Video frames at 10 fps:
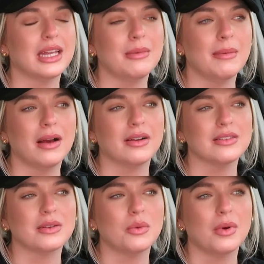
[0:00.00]
my mind, I
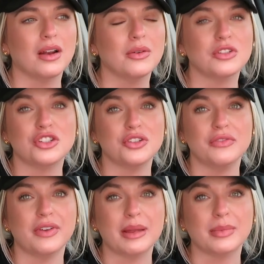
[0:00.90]
was like, why not just do
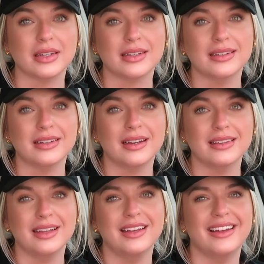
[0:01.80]
family?
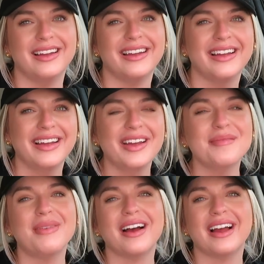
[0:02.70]
And then, but
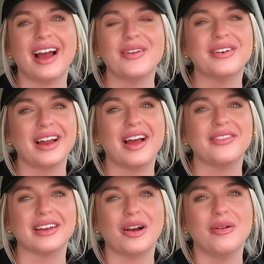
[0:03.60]
I want to have
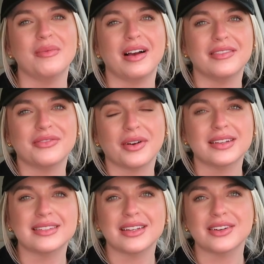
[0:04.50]
like all my
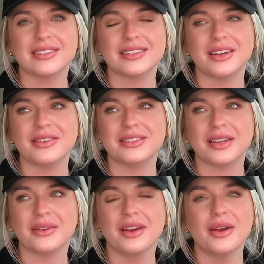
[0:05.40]
friends there and stuff.
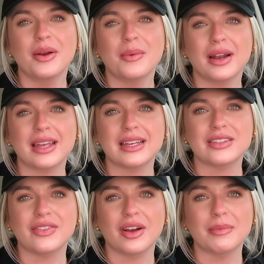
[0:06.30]
So wedding
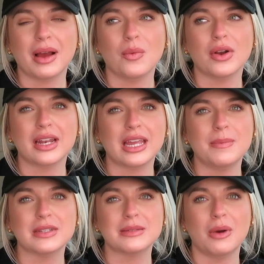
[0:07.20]
is fun, but I wanted to
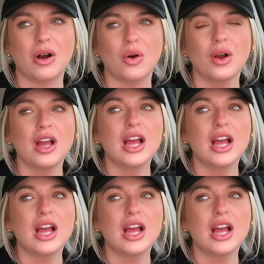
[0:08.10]
keep it small.